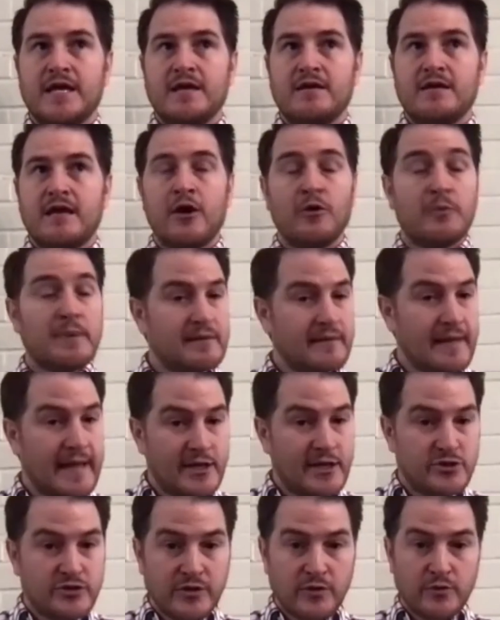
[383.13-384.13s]
LB
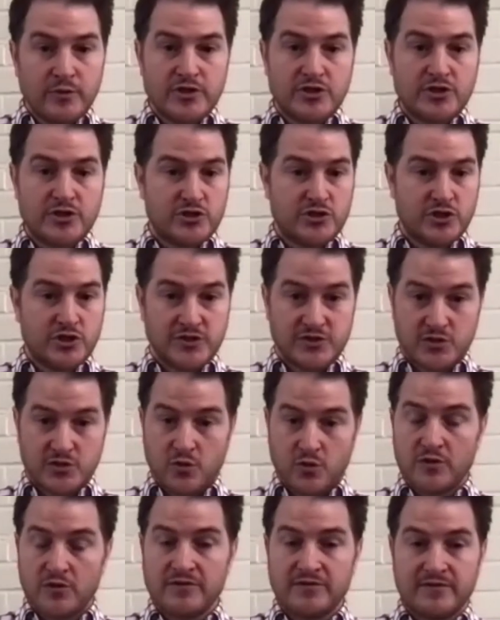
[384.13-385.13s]
Landry, which is just
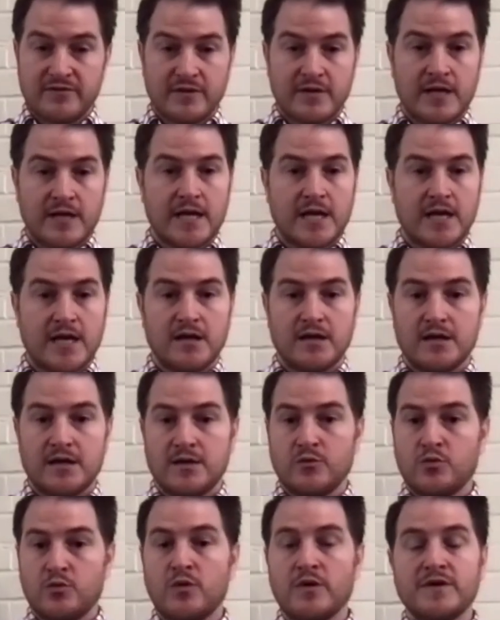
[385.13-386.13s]
north,
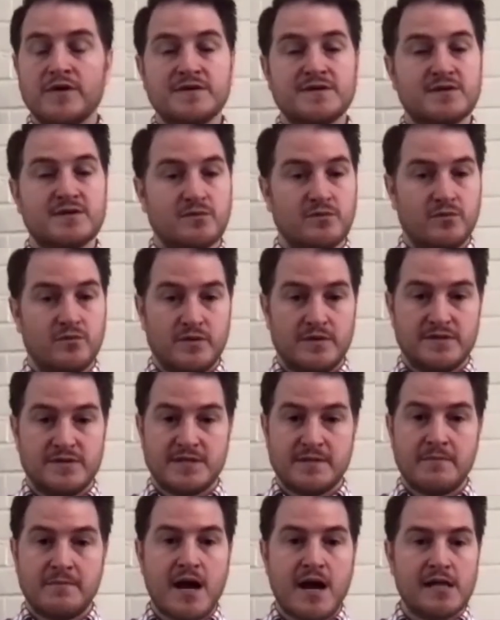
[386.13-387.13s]
was
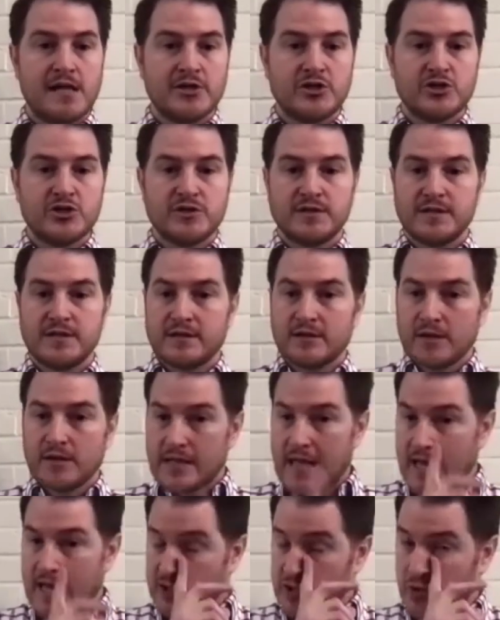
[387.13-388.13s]
demolished
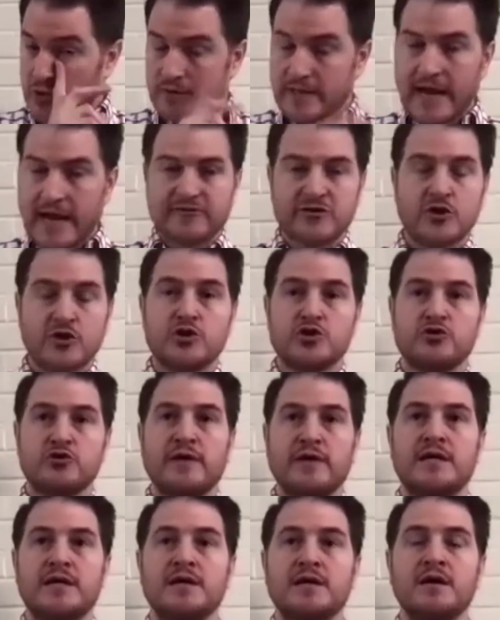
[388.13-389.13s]
shortly after
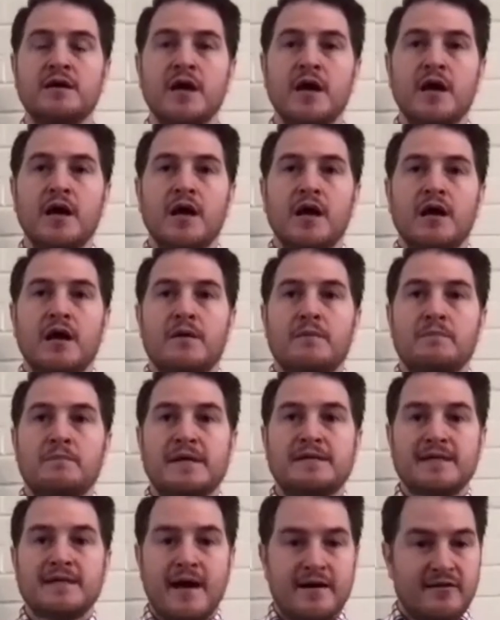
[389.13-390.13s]
Katrina.
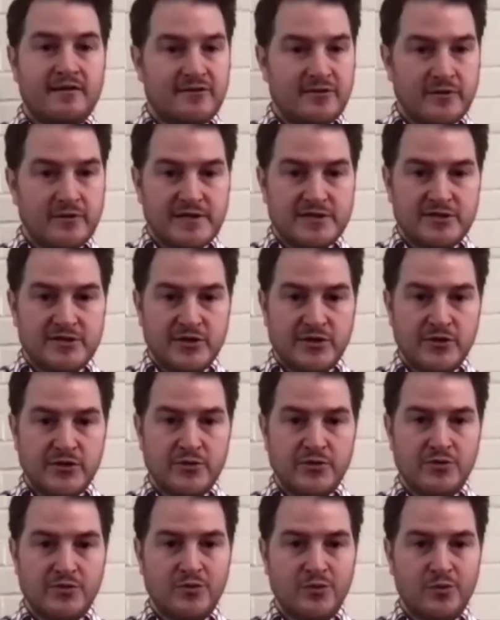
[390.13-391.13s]
McDonough
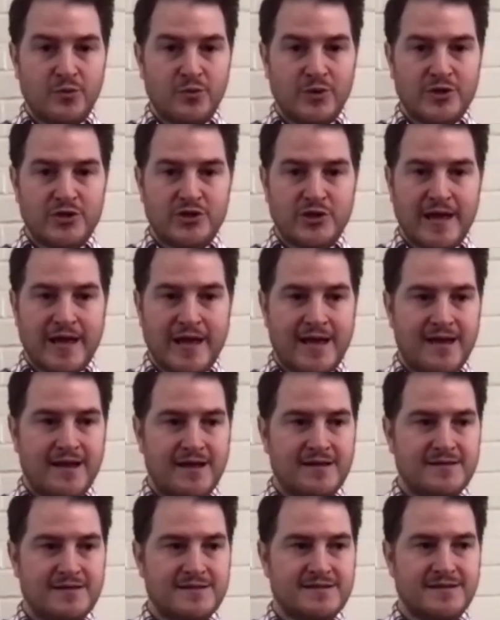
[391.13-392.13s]
32, which
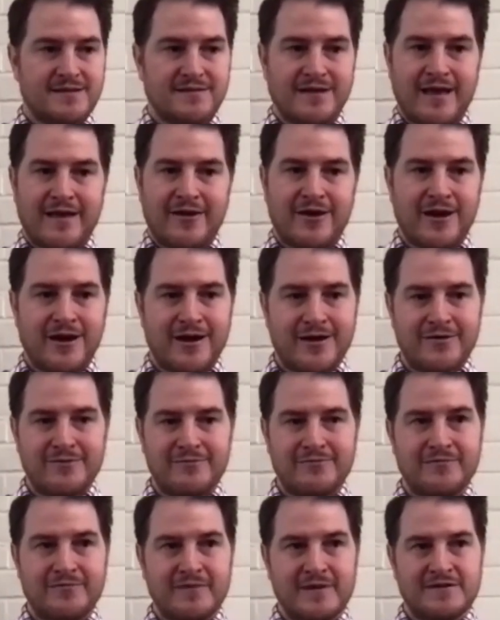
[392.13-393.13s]
has
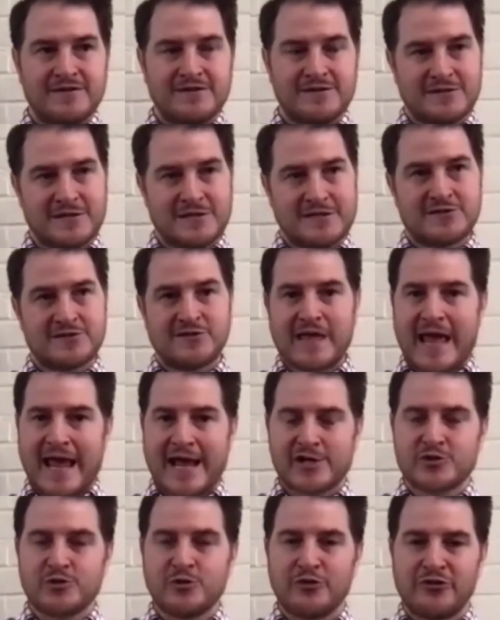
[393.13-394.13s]
its
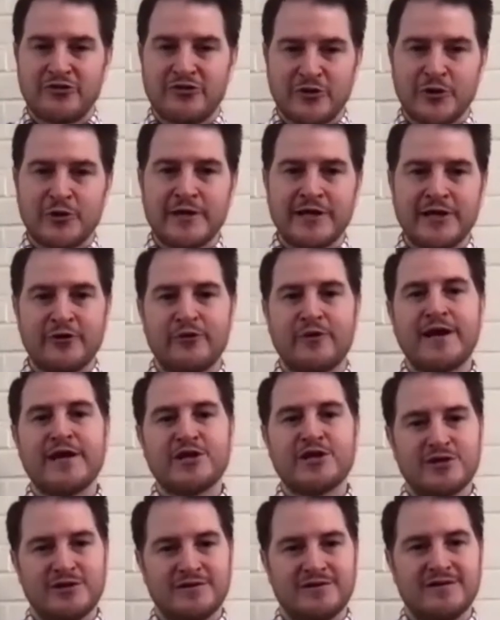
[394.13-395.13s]
actual third
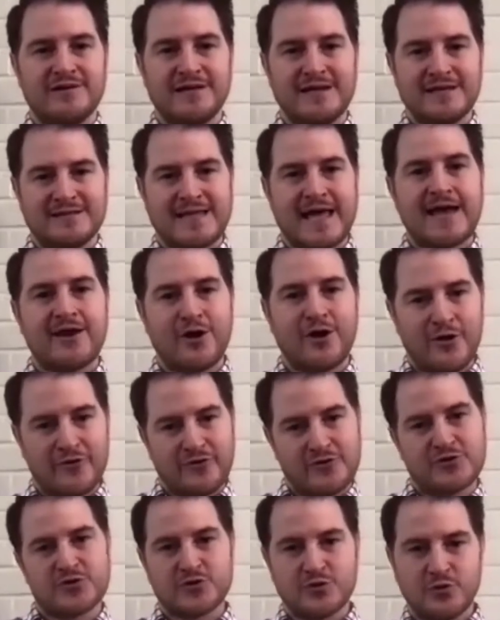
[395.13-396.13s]
iteration, is that
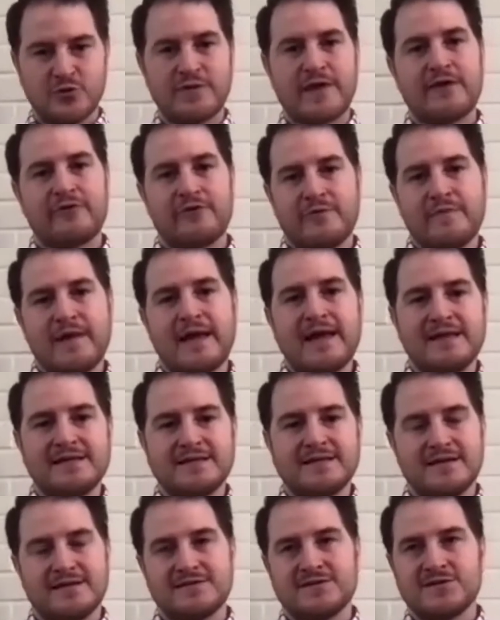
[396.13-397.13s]
other school that remains.
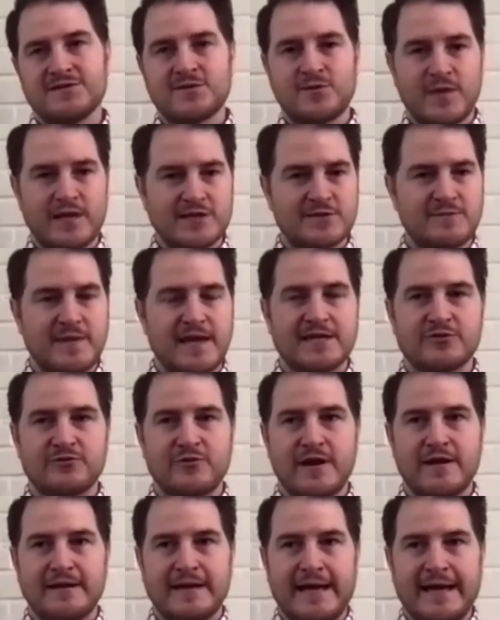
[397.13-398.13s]
It is a swing space
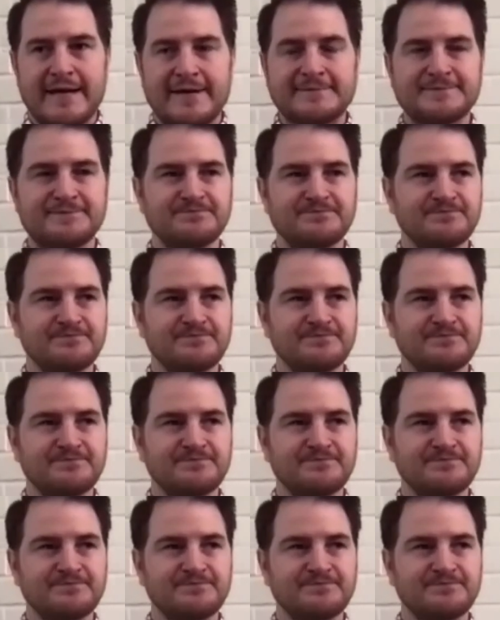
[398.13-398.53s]
right now.